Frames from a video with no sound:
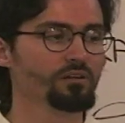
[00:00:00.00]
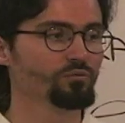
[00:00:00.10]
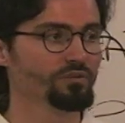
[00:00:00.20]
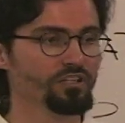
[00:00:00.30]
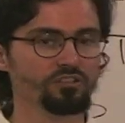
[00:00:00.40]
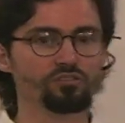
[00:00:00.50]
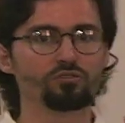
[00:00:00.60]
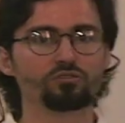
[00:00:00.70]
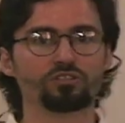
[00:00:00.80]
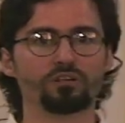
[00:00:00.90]
with the
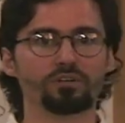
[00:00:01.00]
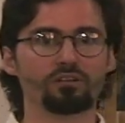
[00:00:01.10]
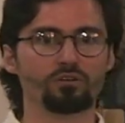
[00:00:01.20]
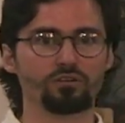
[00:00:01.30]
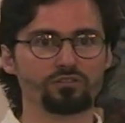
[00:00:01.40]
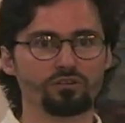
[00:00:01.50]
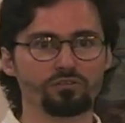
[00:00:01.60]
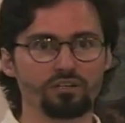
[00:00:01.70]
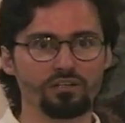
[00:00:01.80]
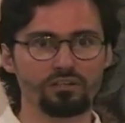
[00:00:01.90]
exclusion of intercourse
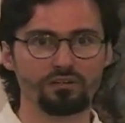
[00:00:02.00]
only.